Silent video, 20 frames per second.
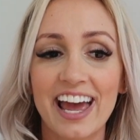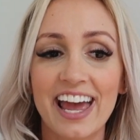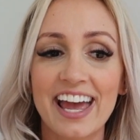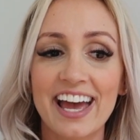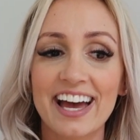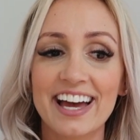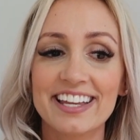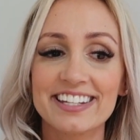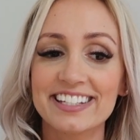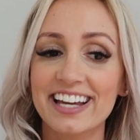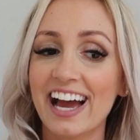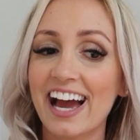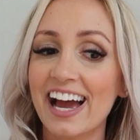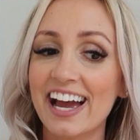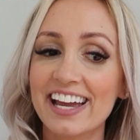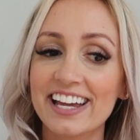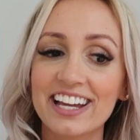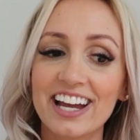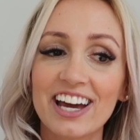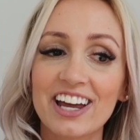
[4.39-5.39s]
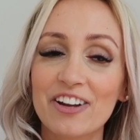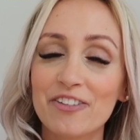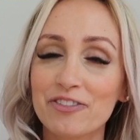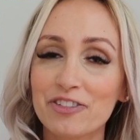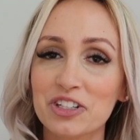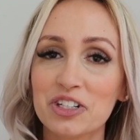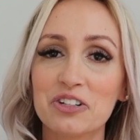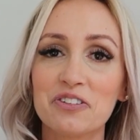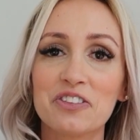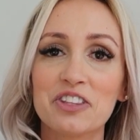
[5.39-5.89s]
and I got a
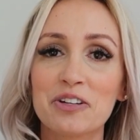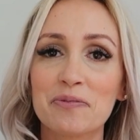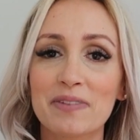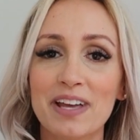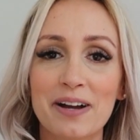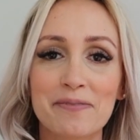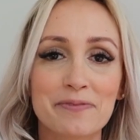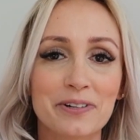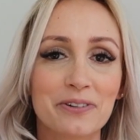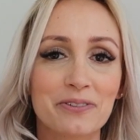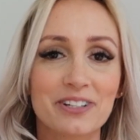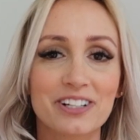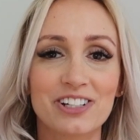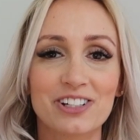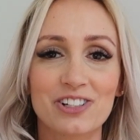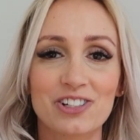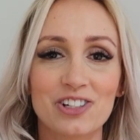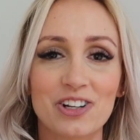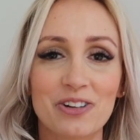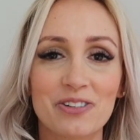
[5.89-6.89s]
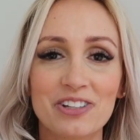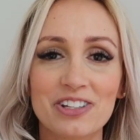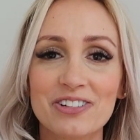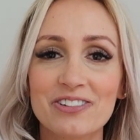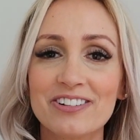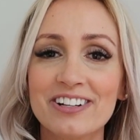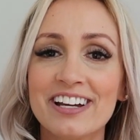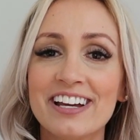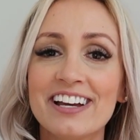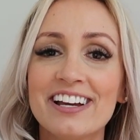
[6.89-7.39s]
few of them that I'm going to show
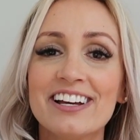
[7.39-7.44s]
you.